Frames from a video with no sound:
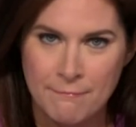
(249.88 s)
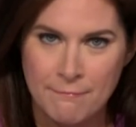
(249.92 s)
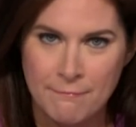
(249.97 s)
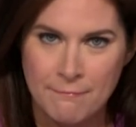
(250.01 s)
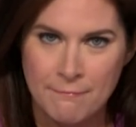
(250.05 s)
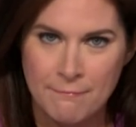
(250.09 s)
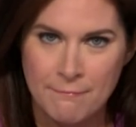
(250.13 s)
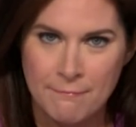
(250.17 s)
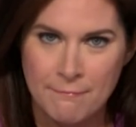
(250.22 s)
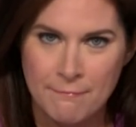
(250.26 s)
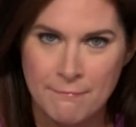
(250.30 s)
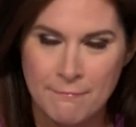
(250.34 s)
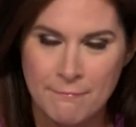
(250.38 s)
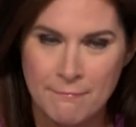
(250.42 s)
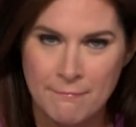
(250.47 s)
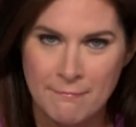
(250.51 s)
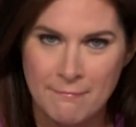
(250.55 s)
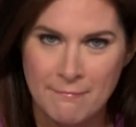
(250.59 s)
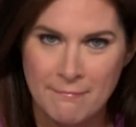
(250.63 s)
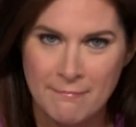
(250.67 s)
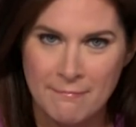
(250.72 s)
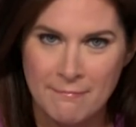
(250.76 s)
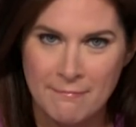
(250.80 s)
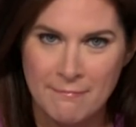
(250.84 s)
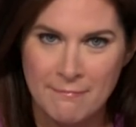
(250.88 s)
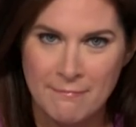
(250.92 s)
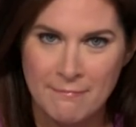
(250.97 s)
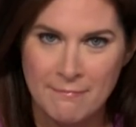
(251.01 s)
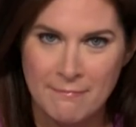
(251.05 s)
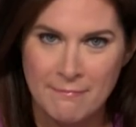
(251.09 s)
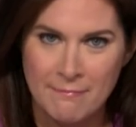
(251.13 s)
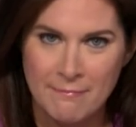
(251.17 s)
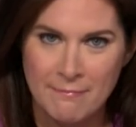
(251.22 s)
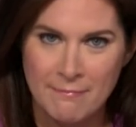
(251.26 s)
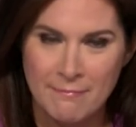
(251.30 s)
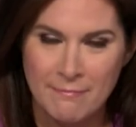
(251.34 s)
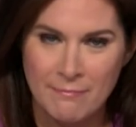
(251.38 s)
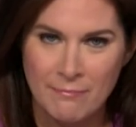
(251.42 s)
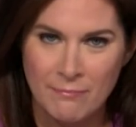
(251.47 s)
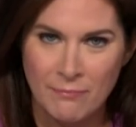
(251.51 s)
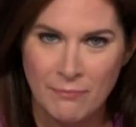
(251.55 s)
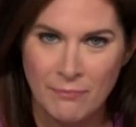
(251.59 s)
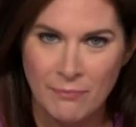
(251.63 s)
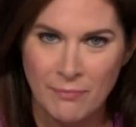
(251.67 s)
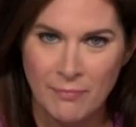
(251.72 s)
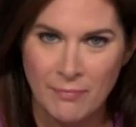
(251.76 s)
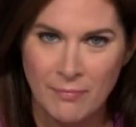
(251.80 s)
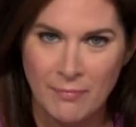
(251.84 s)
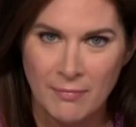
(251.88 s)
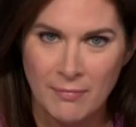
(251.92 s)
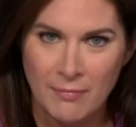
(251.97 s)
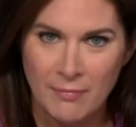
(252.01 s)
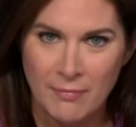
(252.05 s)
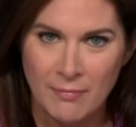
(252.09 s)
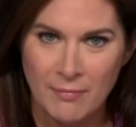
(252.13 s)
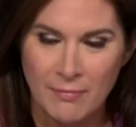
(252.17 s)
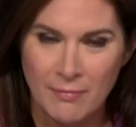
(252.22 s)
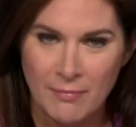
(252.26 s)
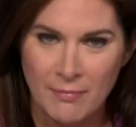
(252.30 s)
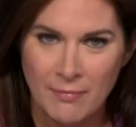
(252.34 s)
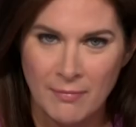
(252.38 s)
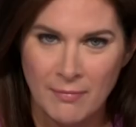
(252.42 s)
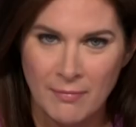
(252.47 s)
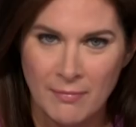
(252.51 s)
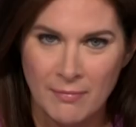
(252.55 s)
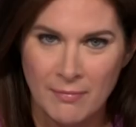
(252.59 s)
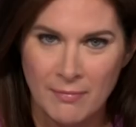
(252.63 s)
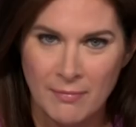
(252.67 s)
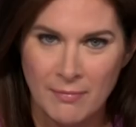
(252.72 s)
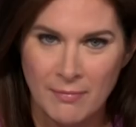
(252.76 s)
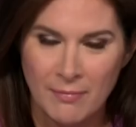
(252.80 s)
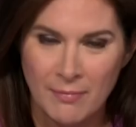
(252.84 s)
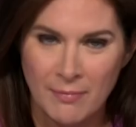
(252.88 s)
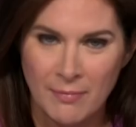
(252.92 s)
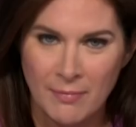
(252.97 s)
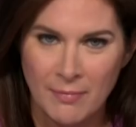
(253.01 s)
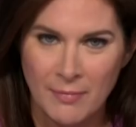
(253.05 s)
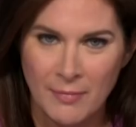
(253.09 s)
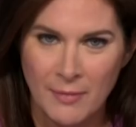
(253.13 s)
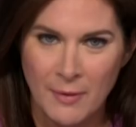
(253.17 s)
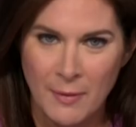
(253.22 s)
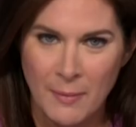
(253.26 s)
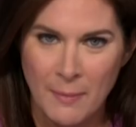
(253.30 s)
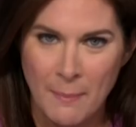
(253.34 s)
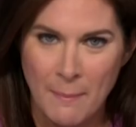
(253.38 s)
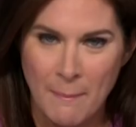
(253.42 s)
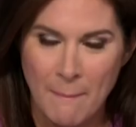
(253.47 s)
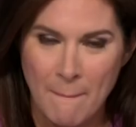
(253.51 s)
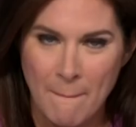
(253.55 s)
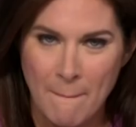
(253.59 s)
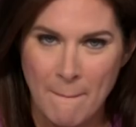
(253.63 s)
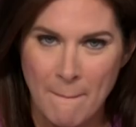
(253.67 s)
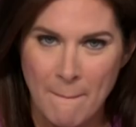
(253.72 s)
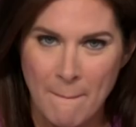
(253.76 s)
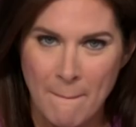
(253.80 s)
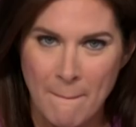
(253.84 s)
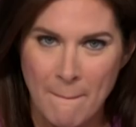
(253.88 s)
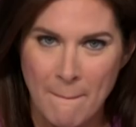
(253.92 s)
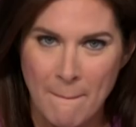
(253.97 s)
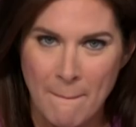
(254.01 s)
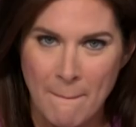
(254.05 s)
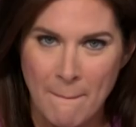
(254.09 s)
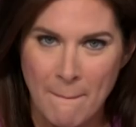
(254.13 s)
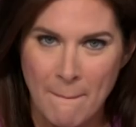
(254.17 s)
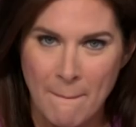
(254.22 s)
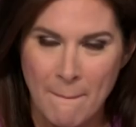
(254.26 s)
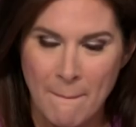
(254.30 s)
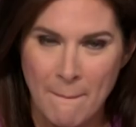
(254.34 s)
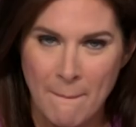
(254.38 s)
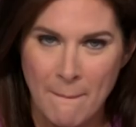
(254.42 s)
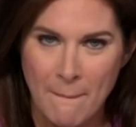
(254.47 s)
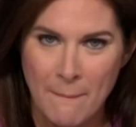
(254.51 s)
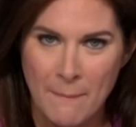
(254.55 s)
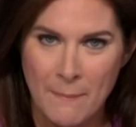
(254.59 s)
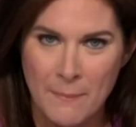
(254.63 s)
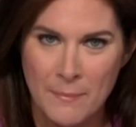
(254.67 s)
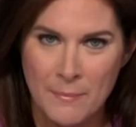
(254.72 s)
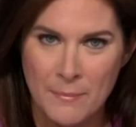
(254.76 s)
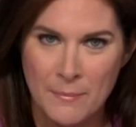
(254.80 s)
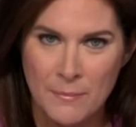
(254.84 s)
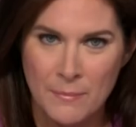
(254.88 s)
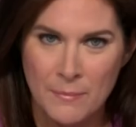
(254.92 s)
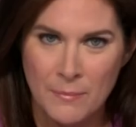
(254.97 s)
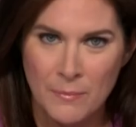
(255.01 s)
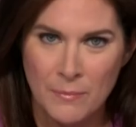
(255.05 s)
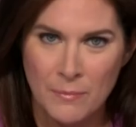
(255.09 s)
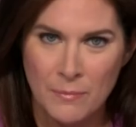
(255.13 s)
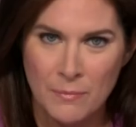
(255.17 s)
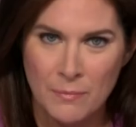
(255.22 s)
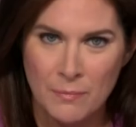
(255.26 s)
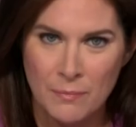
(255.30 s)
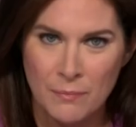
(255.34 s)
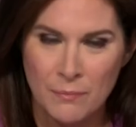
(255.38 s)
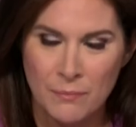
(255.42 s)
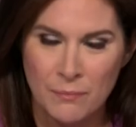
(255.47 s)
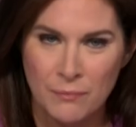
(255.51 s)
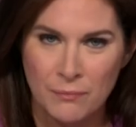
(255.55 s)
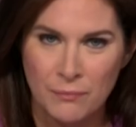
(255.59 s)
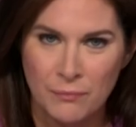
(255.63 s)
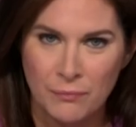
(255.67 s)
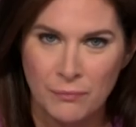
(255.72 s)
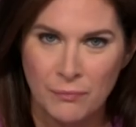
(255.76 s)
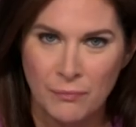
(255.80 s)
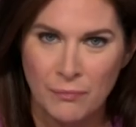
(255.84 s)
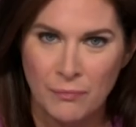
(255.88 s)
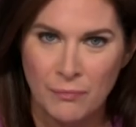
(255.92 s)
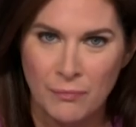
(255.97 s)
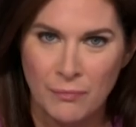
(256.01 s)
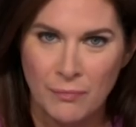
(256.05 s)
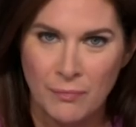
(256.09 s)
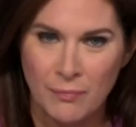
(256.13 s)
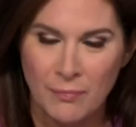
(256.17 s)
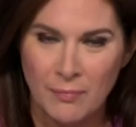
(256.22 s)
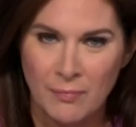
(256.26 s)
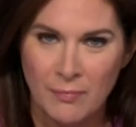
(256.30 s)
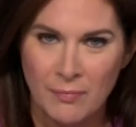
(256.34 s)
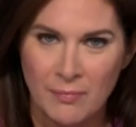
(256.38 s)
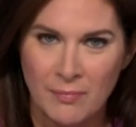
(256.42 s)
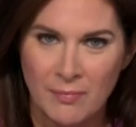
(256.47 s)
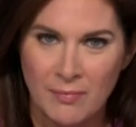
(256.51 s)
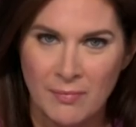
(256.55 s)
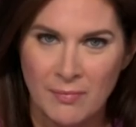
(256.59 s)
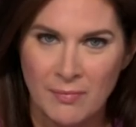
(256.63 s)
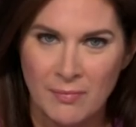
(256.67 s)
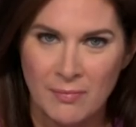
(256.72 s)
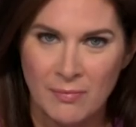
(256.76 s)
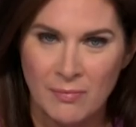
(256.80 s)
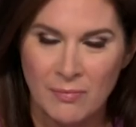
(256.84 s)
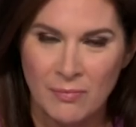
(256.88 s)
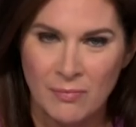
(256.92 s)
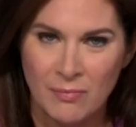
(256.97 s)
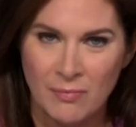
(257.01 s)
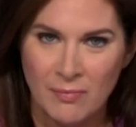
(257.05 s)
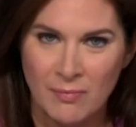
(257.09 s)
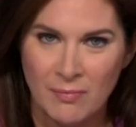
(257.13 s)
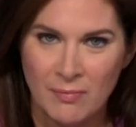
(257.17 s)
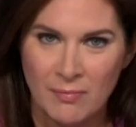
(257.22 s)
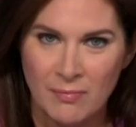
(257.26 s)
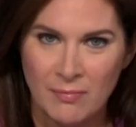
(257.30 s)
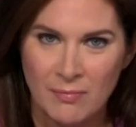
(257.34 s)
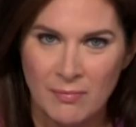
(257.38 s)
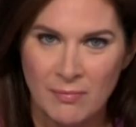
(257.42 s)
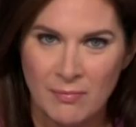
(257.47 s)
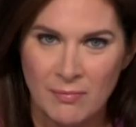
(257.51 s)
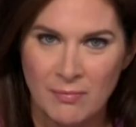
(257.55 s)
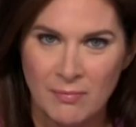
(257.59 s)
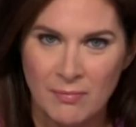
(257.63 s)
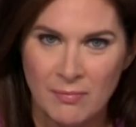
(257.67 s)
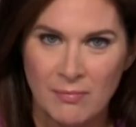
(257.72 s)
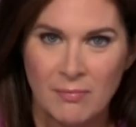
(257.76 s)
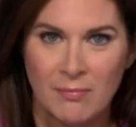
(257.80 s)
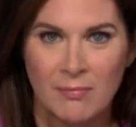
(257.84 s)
(not speaking)